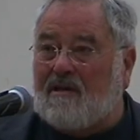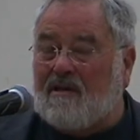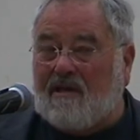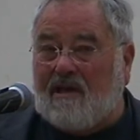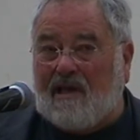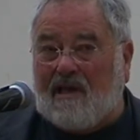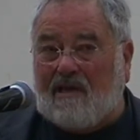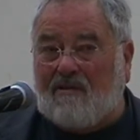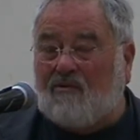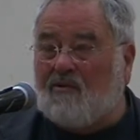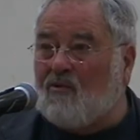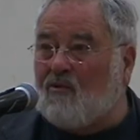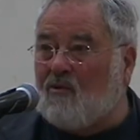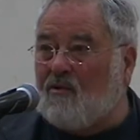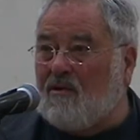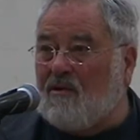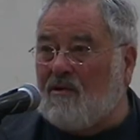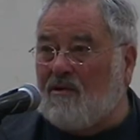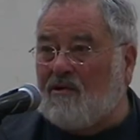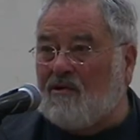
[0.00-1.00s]
then
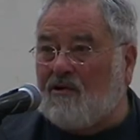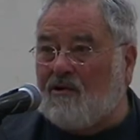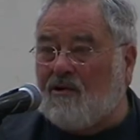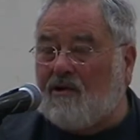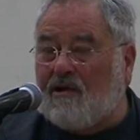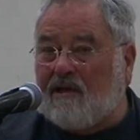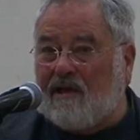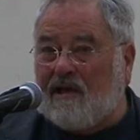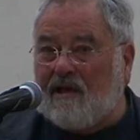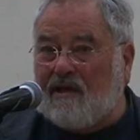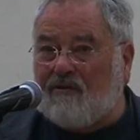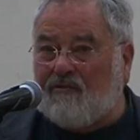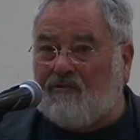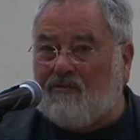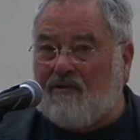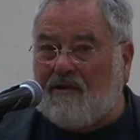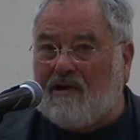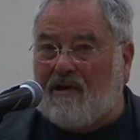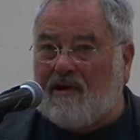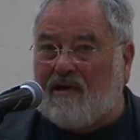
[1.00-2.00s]
you're going to get
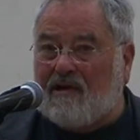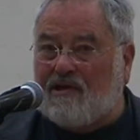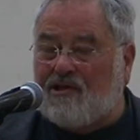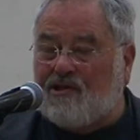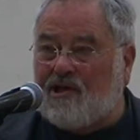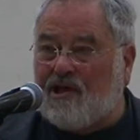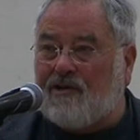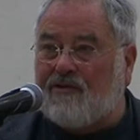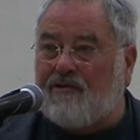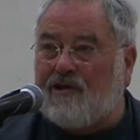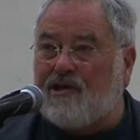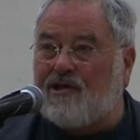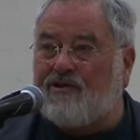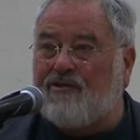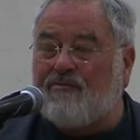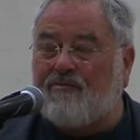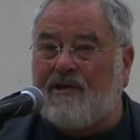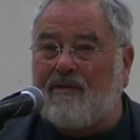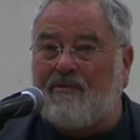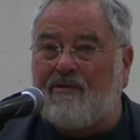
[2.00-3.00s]
a generation
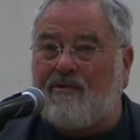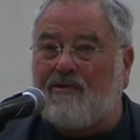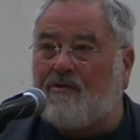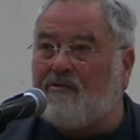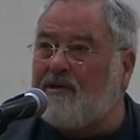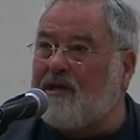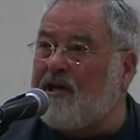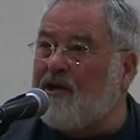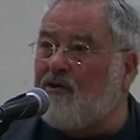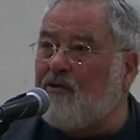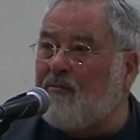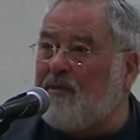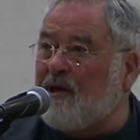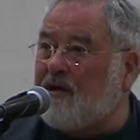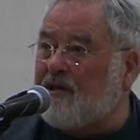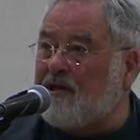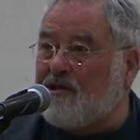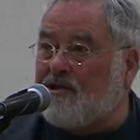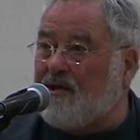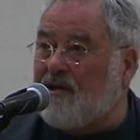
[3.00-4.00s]
of people who don't care
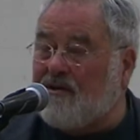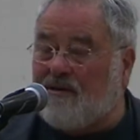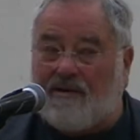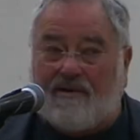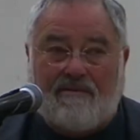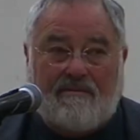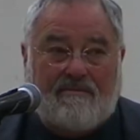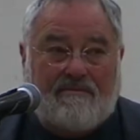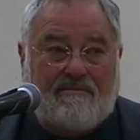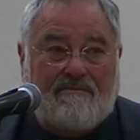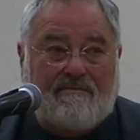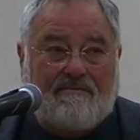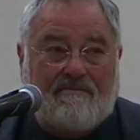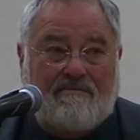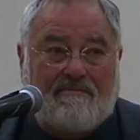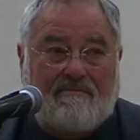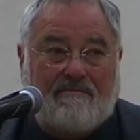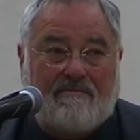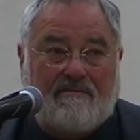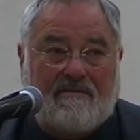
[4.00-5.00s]
about each other,
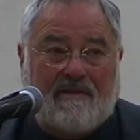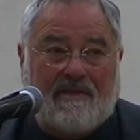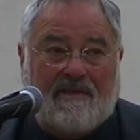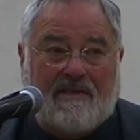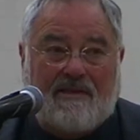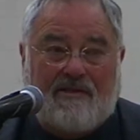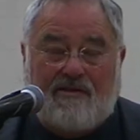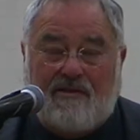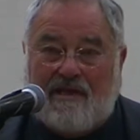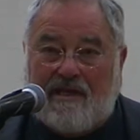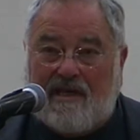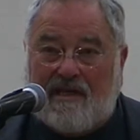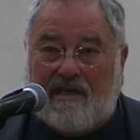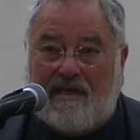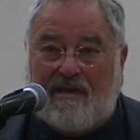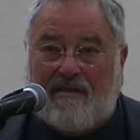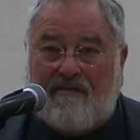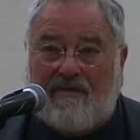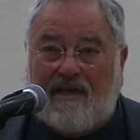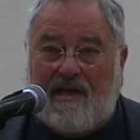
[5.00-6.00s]
because you can't
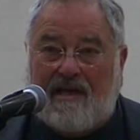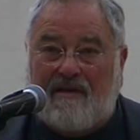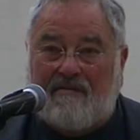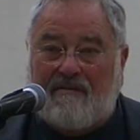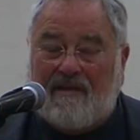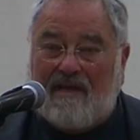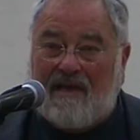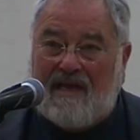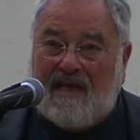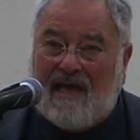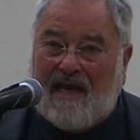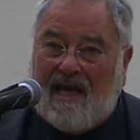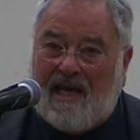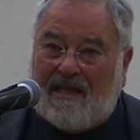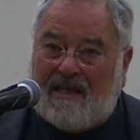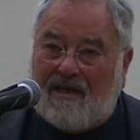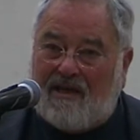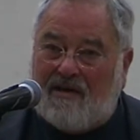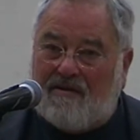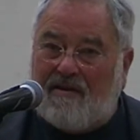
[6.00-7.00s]
have that. And
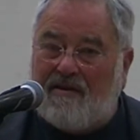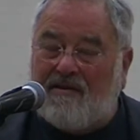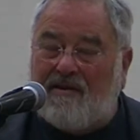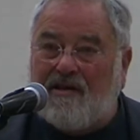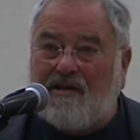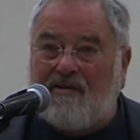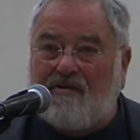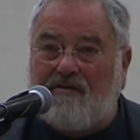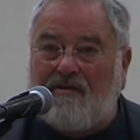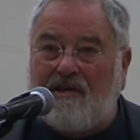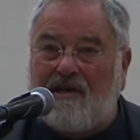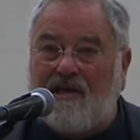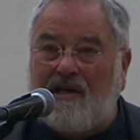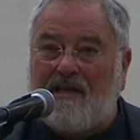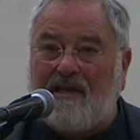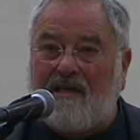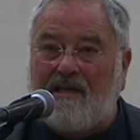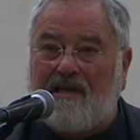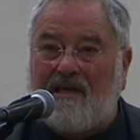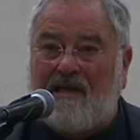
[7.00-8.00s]
the other thing you
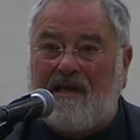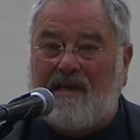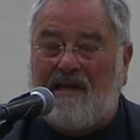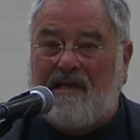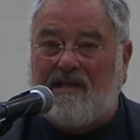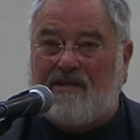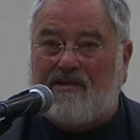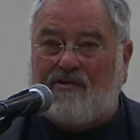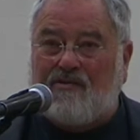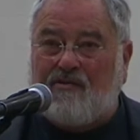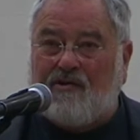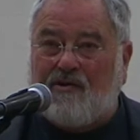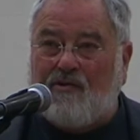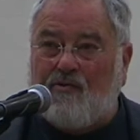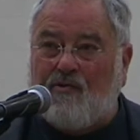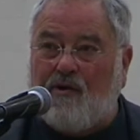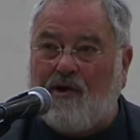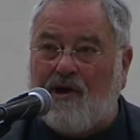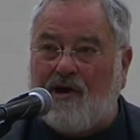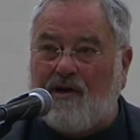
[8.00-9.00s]
need is to
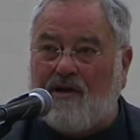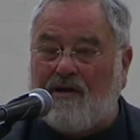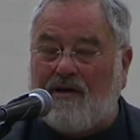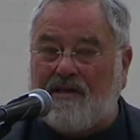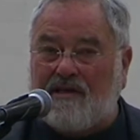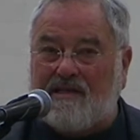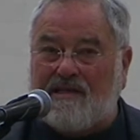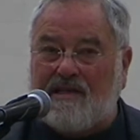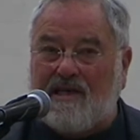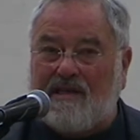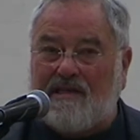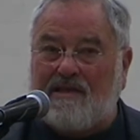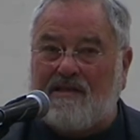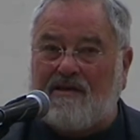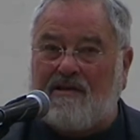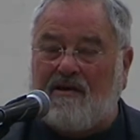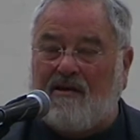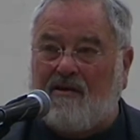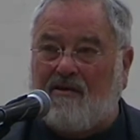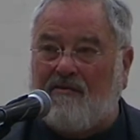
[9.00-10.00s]
acquire a
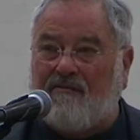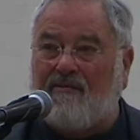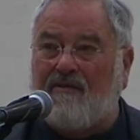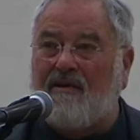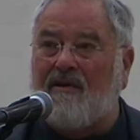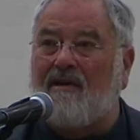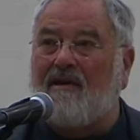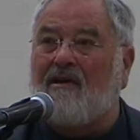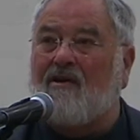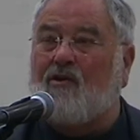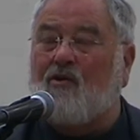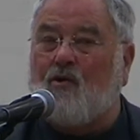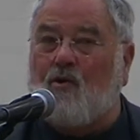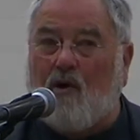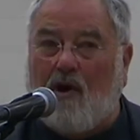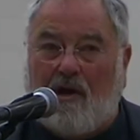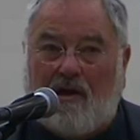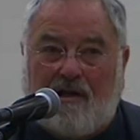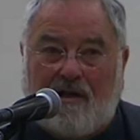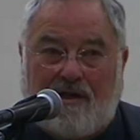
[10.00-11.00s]
sense of
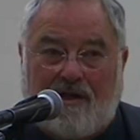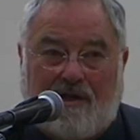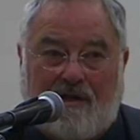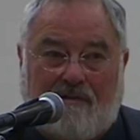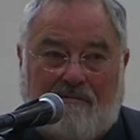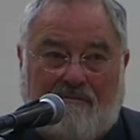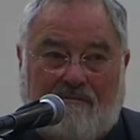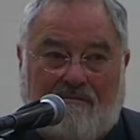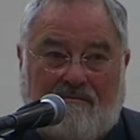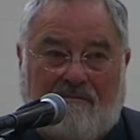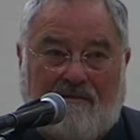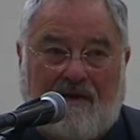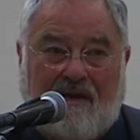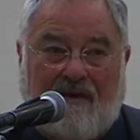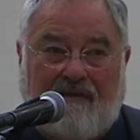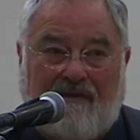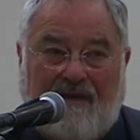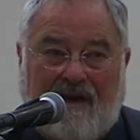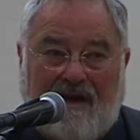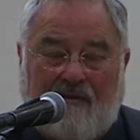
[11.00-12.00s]
quality,
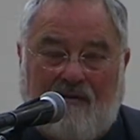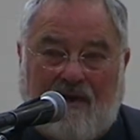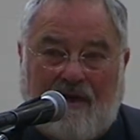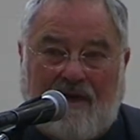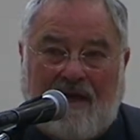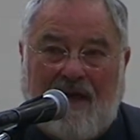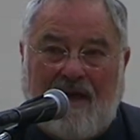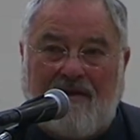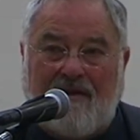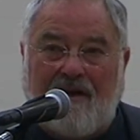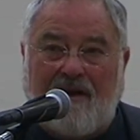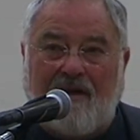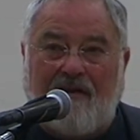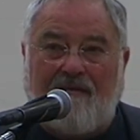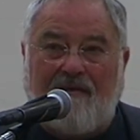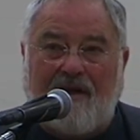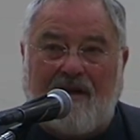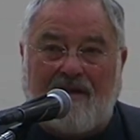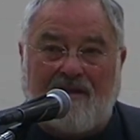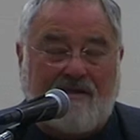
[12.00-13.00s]
of an ethic of
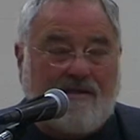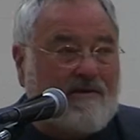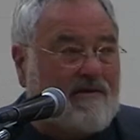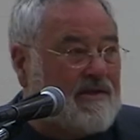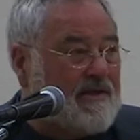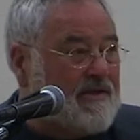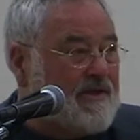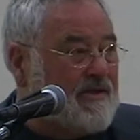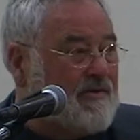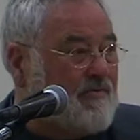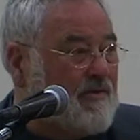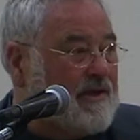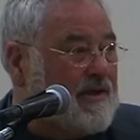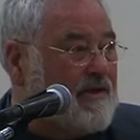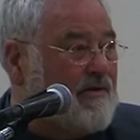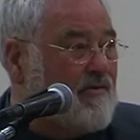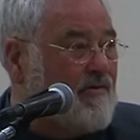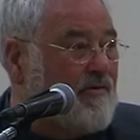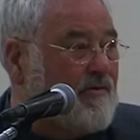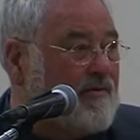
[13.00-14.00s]
excellence is what he
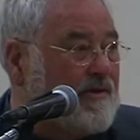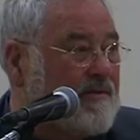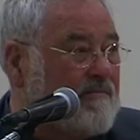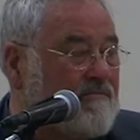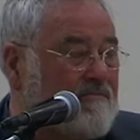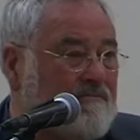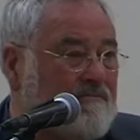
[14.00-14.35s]
called it.